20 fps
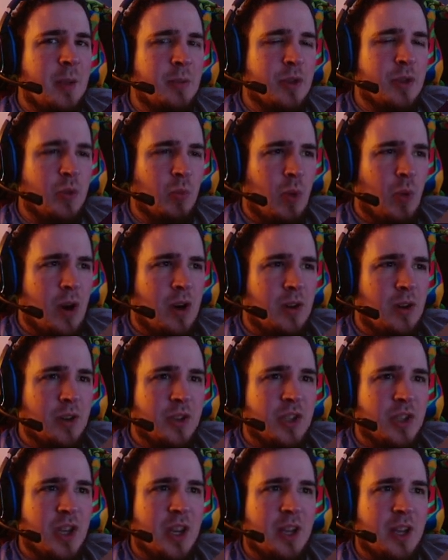the wall is
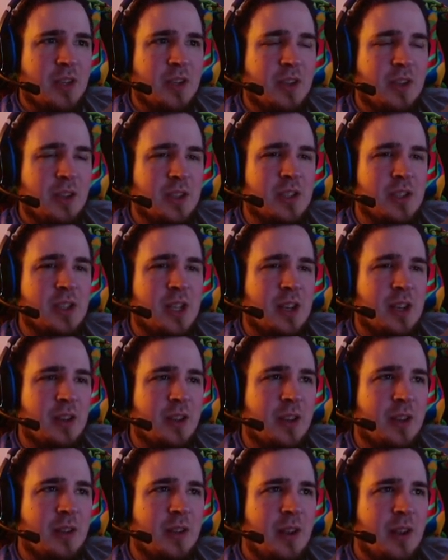connected to the
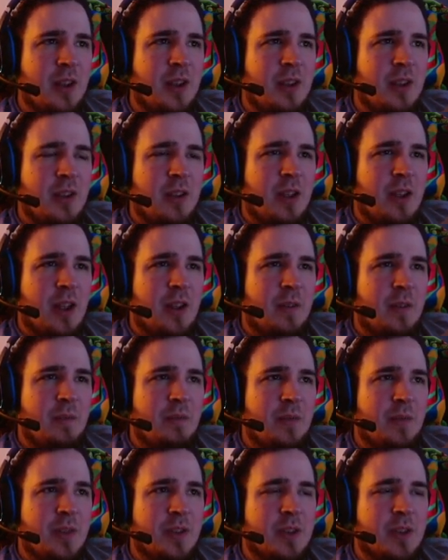ceiling, and
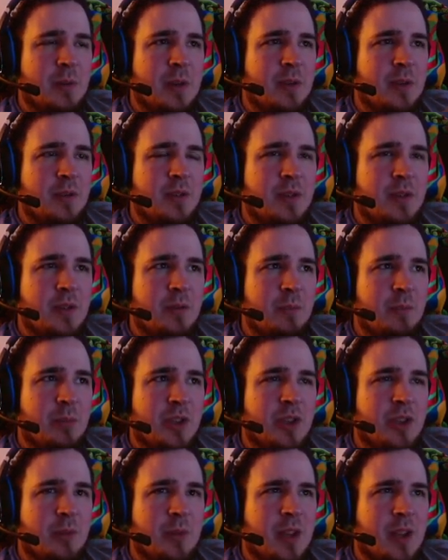sometimes
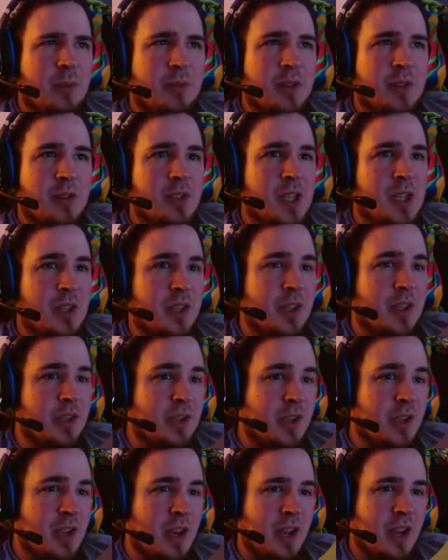the ceiling isn't
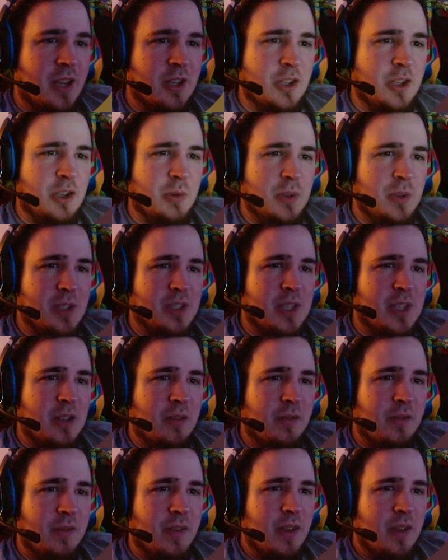connected to
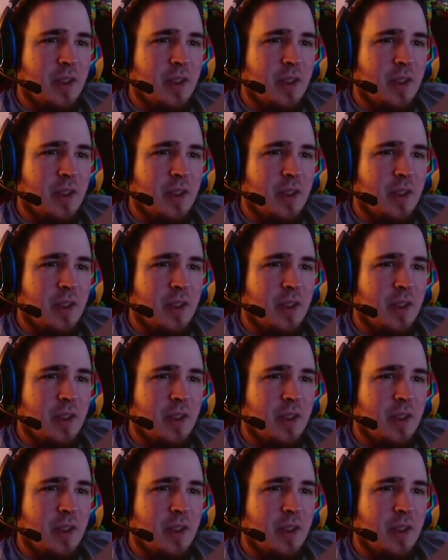itself.